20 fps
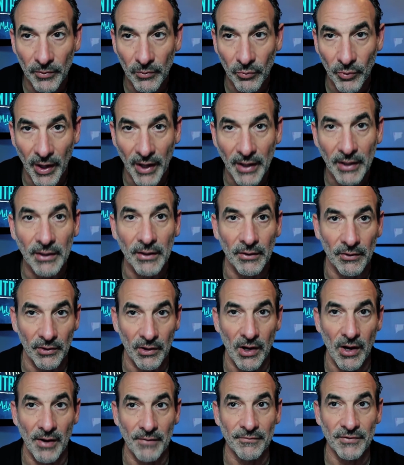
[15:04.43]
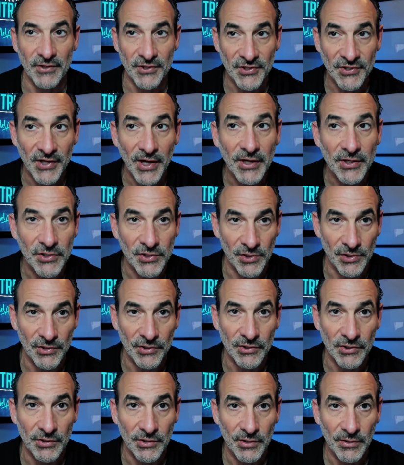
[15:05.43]
regular
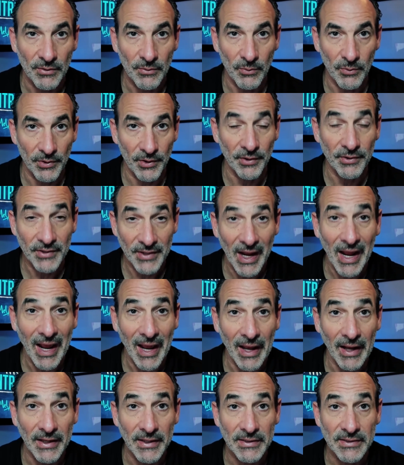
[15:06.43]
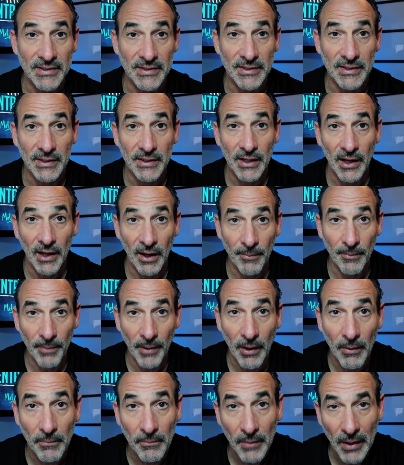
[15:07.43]
conversations with our dads
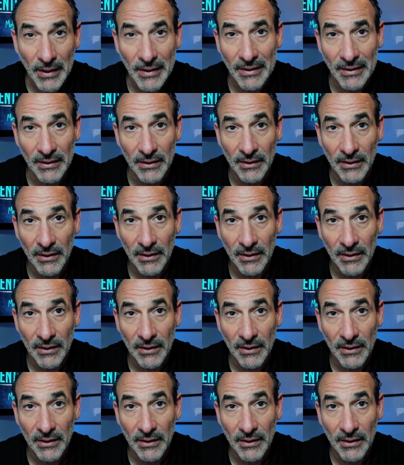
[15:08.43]
about money.